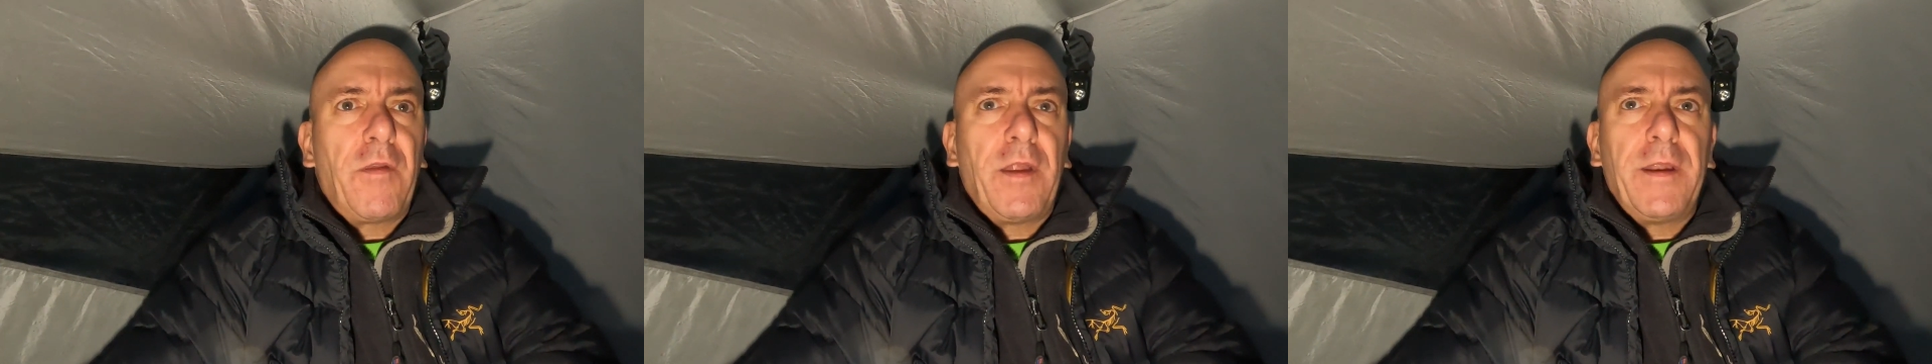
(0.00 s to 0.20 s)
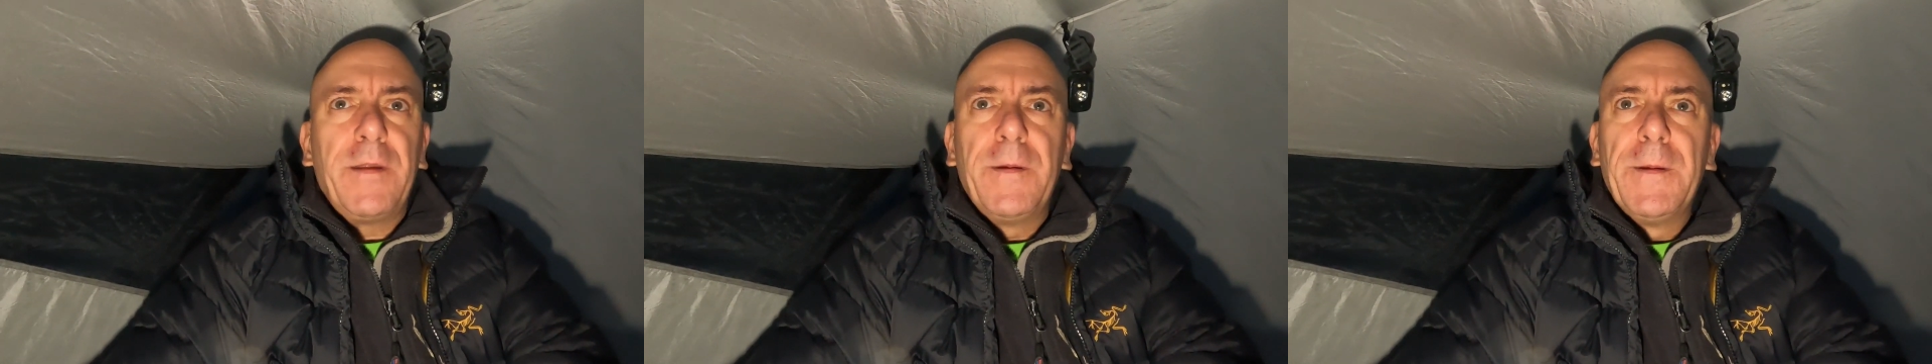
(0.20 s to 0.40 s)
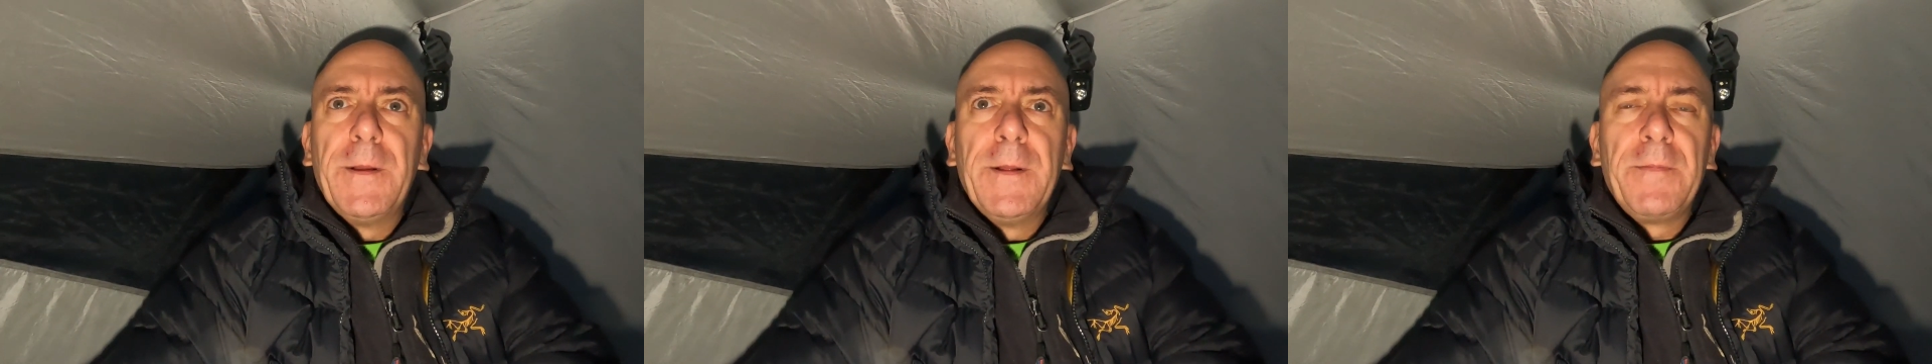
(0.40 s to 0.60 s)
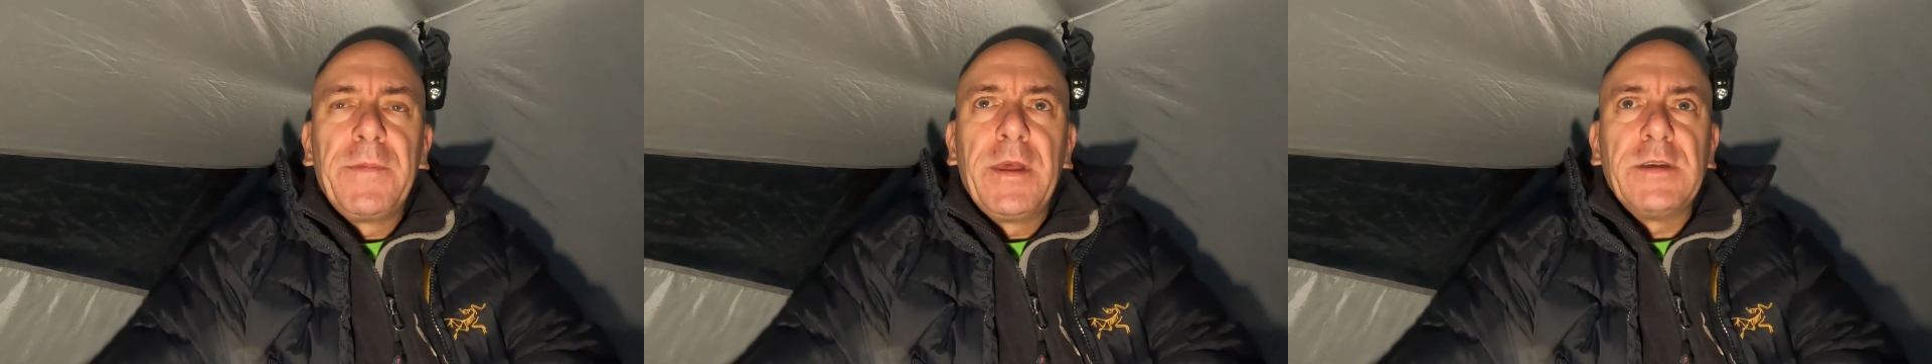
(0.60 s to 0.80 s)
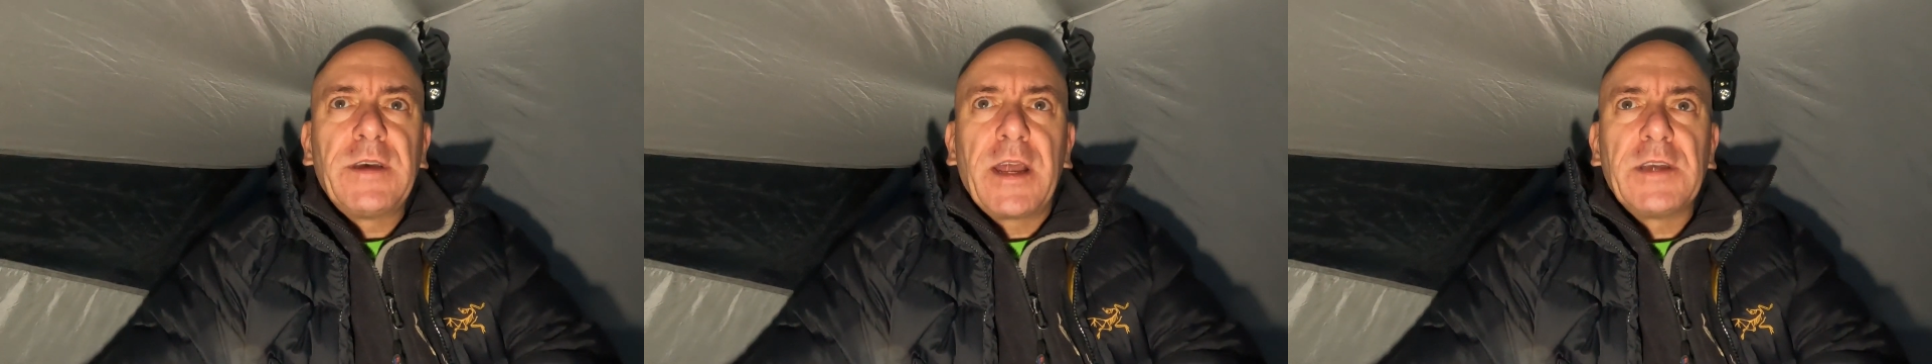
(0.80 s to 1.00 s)
And then
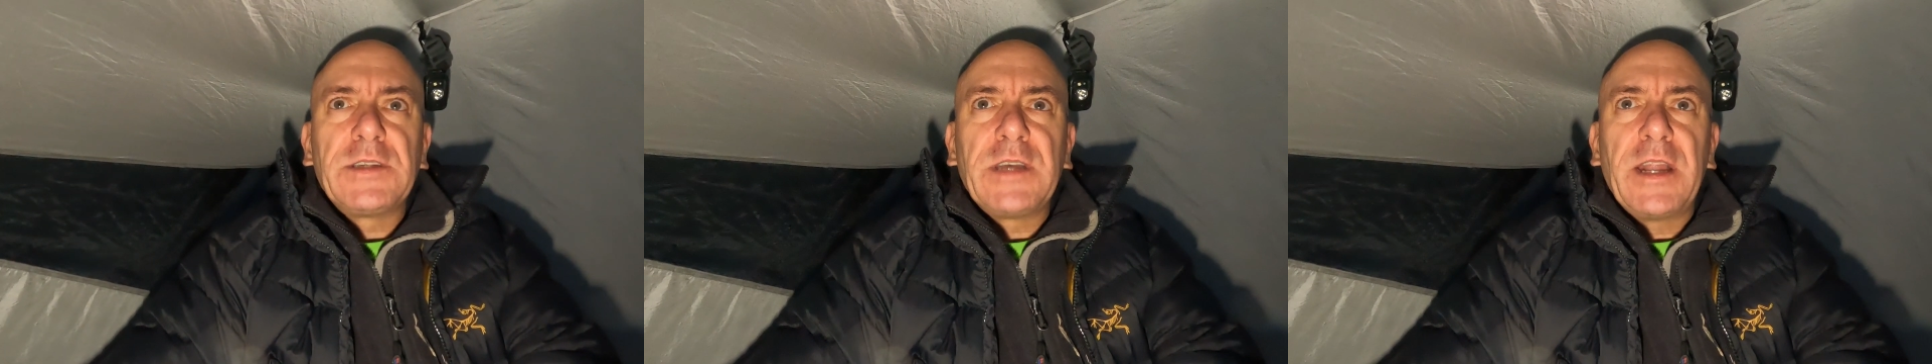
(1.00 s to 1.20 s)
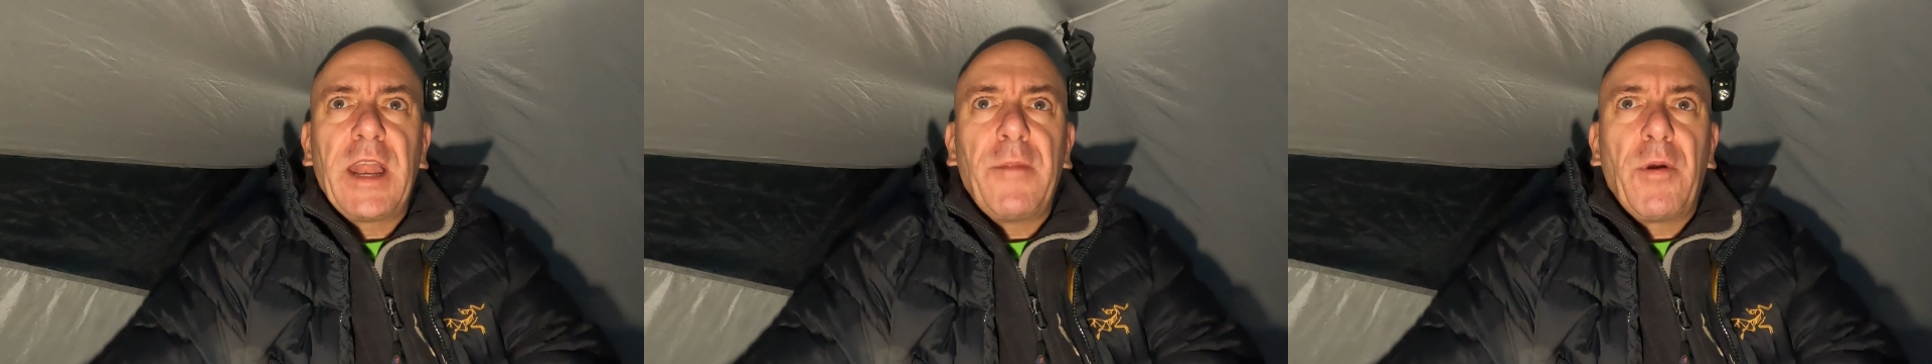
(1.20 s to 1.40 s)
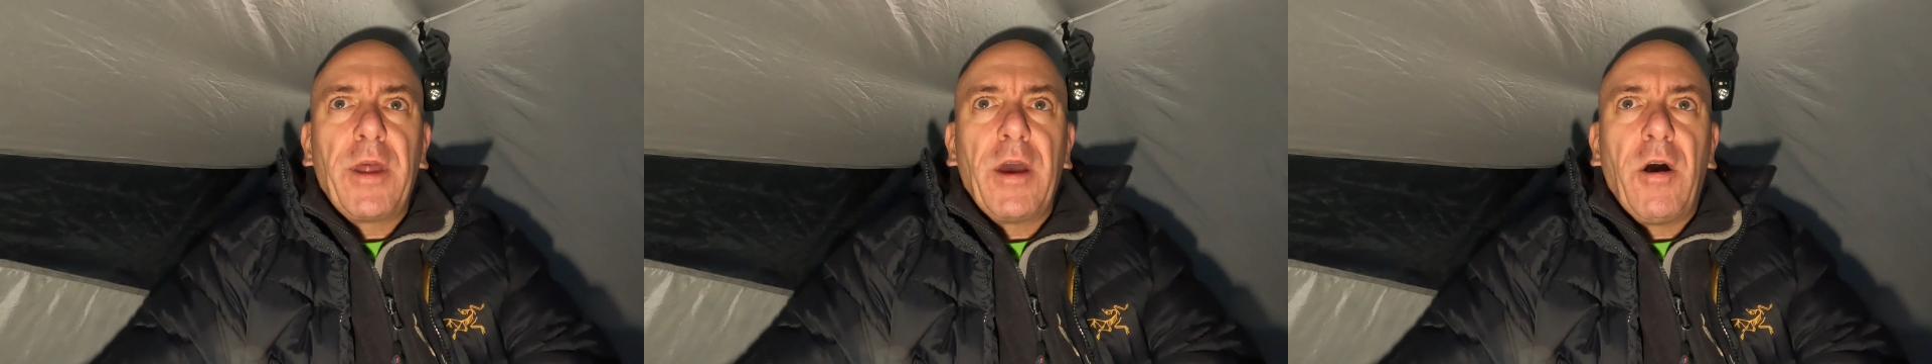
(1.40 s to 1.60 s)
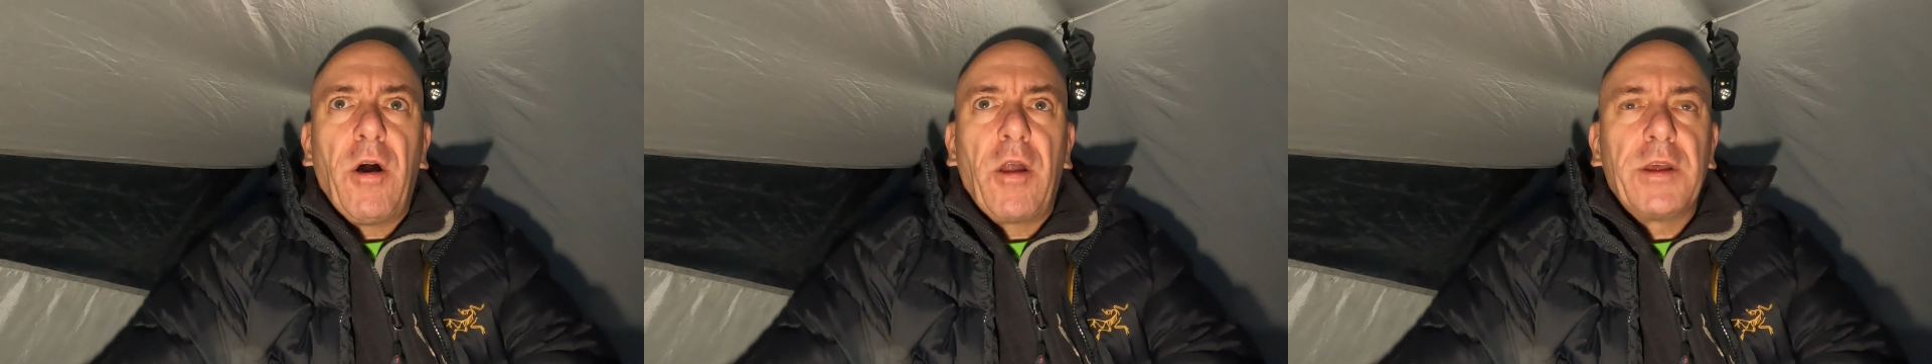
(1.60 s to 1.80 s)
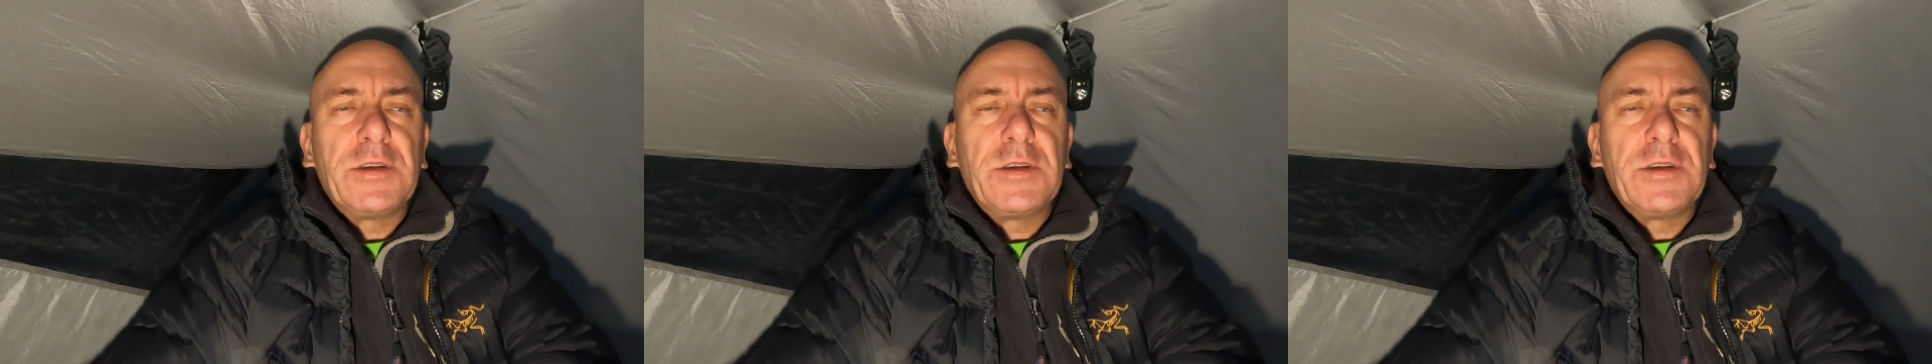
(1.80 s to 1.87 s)
he's hardly seen anybody at all.